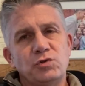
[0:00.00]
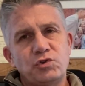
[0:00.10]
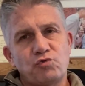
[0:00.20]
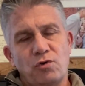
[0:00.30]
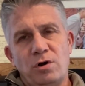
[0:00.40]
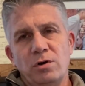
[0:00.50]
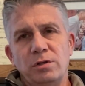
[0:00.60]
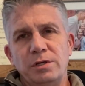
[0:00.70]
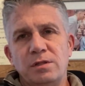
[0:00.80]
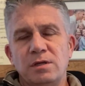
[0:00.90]

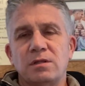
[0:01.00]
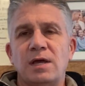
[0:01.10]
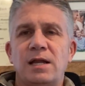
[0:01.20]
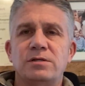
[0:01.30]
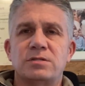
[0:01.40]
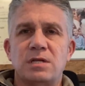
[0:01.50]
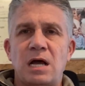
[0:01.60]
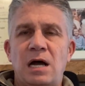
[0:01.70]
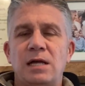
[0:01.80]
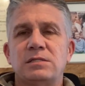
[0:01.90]
strongly that that is
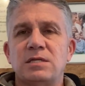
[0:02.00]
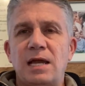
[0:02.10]
not